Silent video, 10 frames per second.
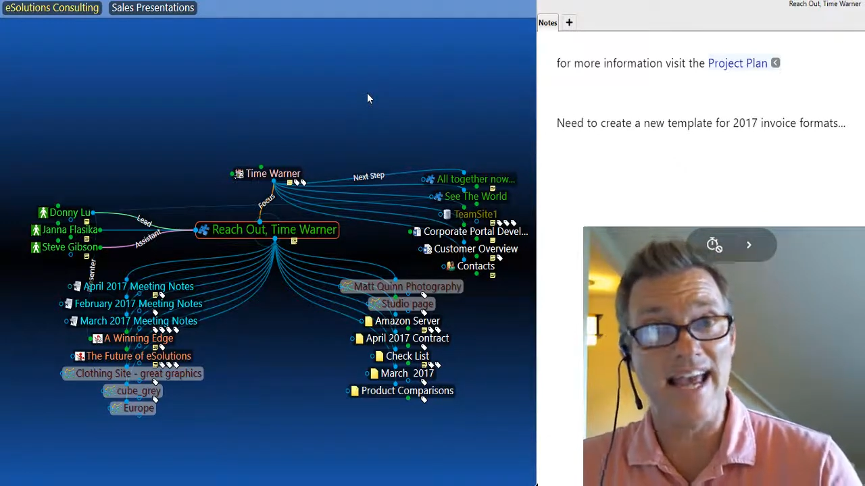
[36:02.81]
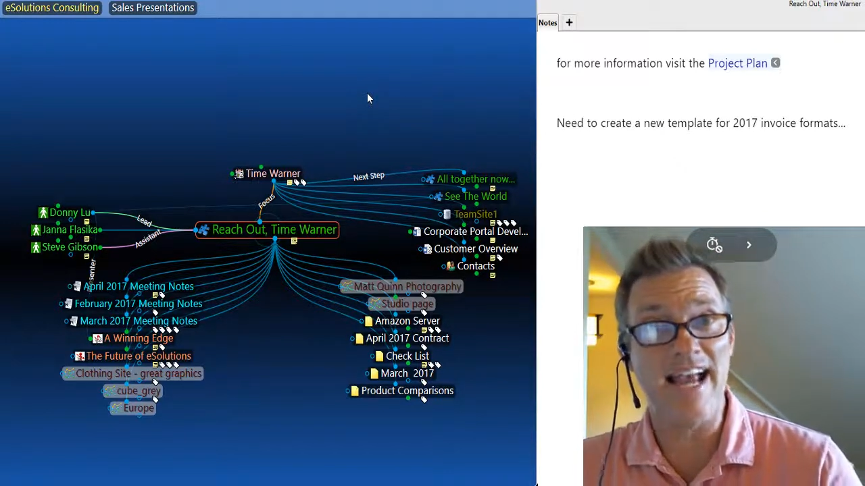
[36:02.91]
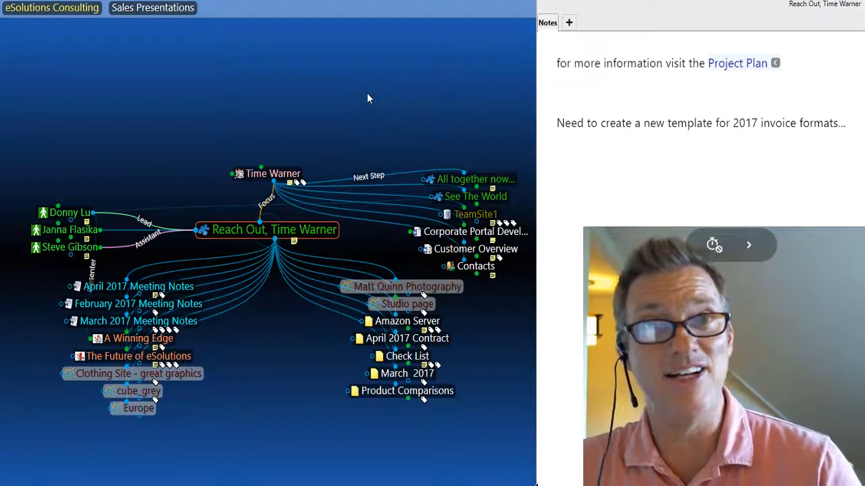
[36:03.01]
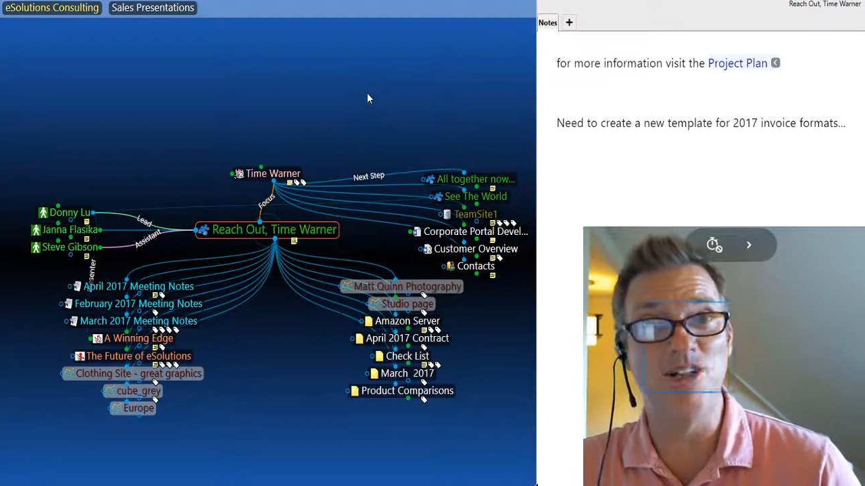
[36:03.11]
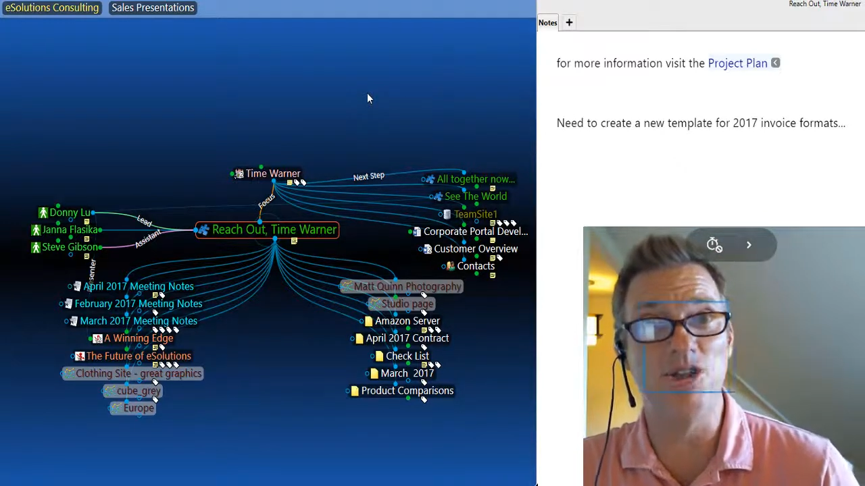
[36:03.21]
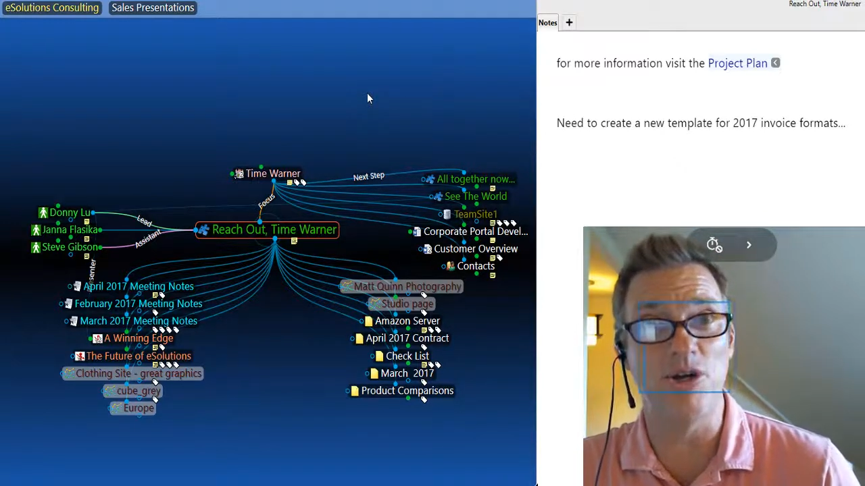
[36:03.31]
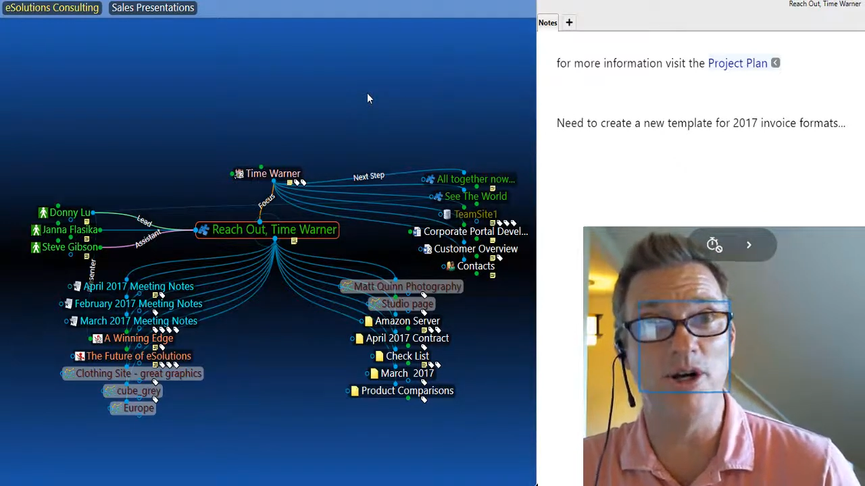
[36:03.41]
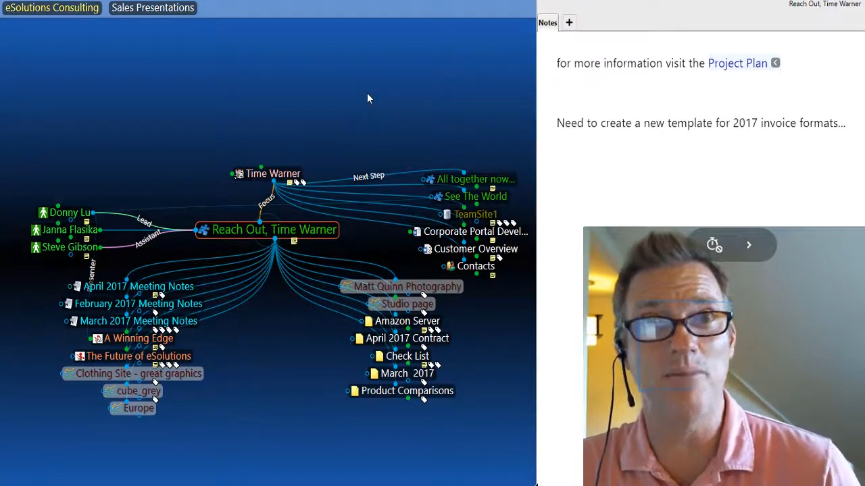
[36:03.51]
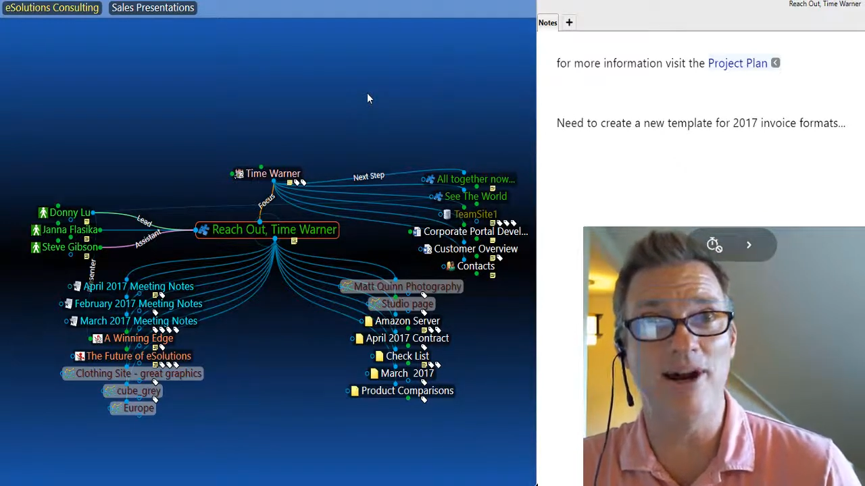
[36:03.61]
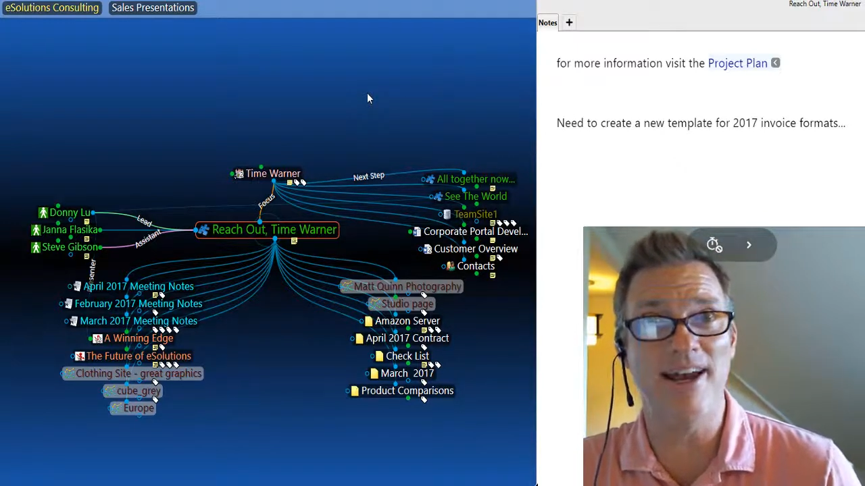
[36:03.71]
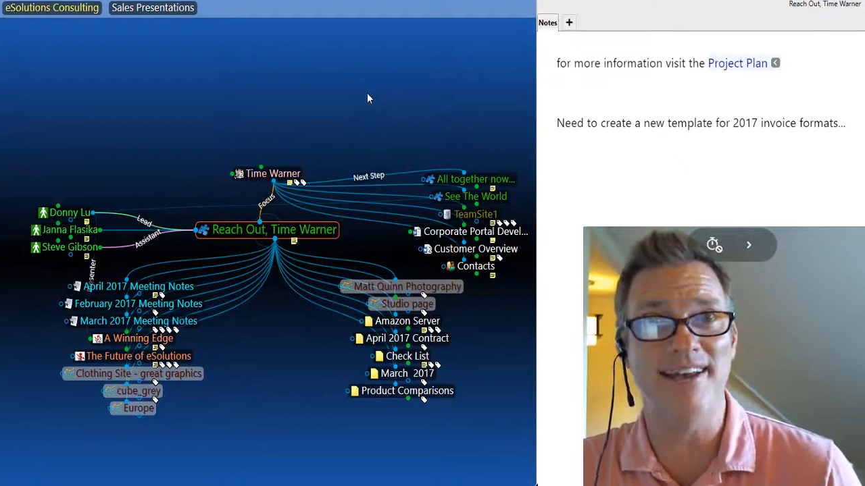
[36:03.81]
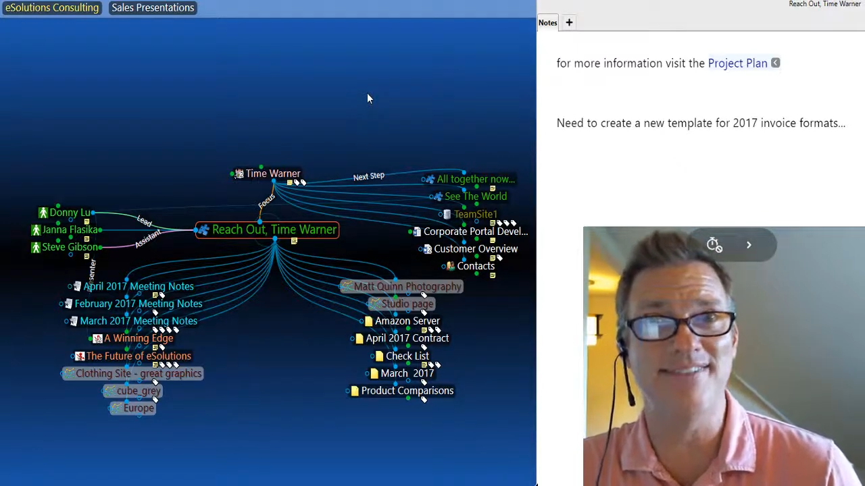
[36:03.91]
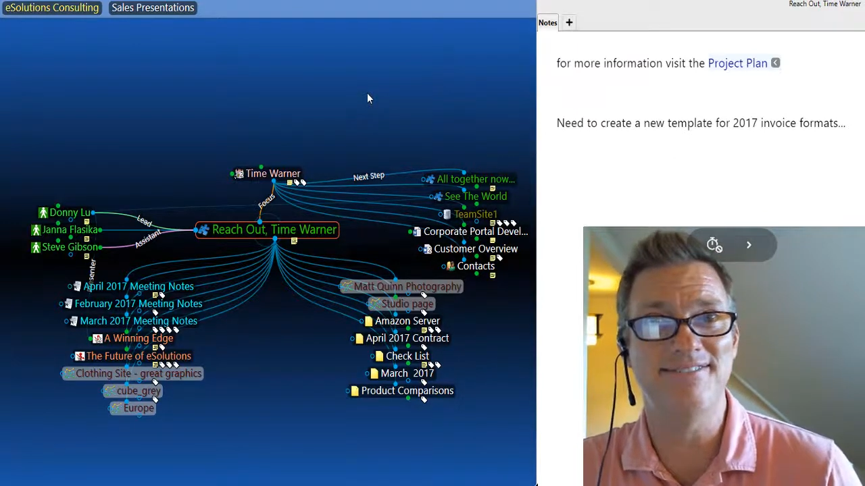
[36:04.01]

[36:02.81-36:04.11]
and enjoy your brain.